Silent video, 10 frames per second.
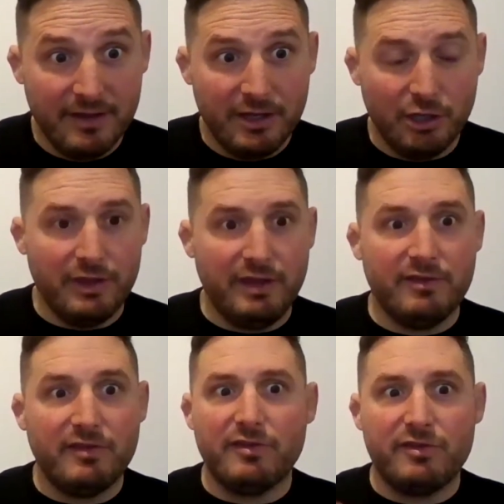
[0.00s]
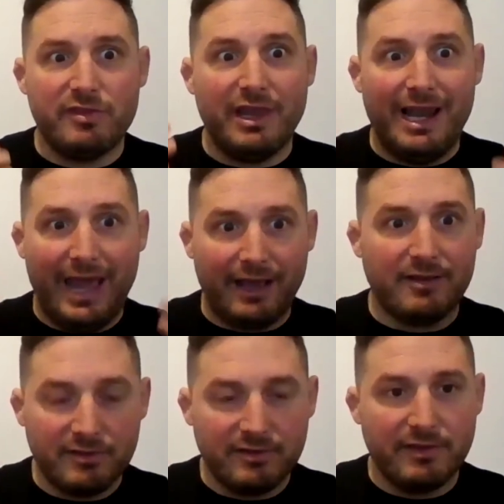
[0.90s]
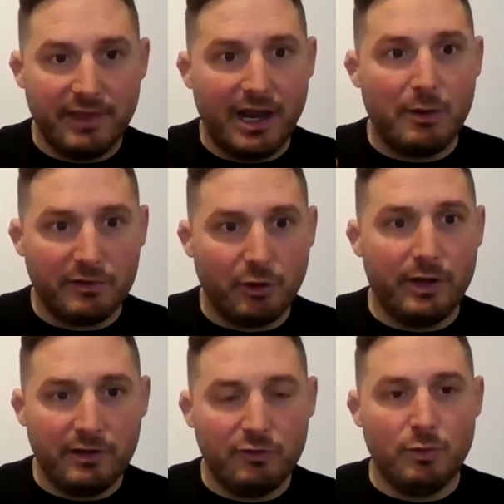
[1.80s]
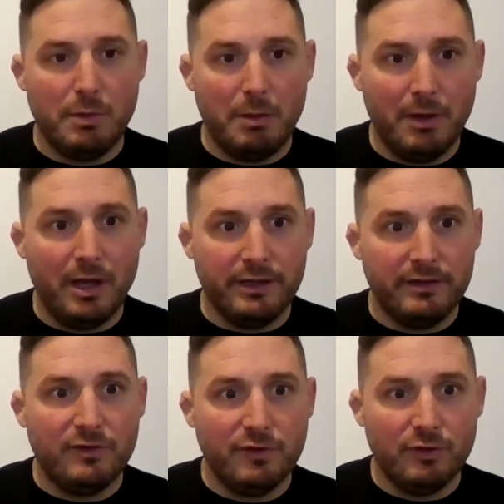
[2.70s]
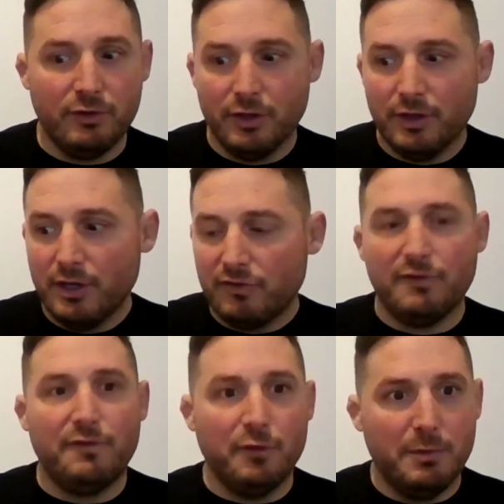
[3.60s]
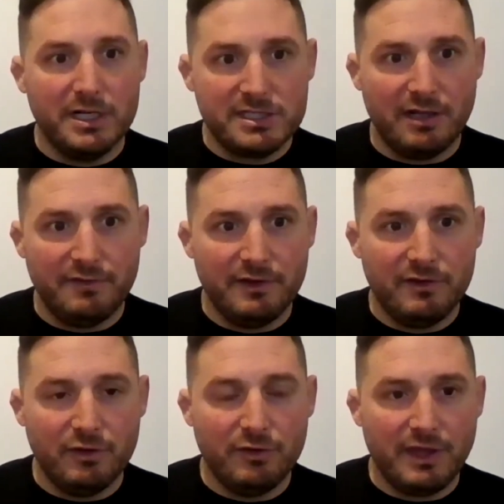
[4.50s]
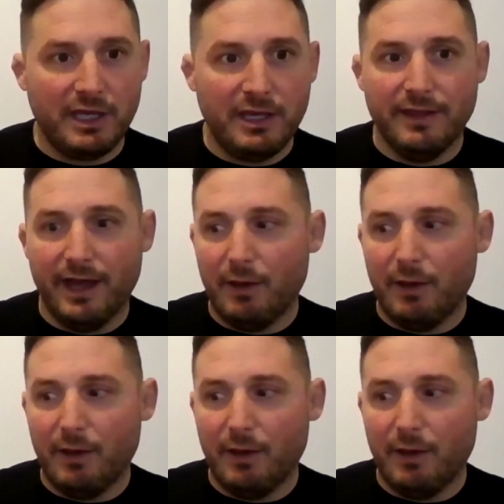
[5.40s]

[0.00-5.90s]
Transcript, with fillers: You know, these, this is the lengths that I was going through in my mind to, to fool myself into thinking that I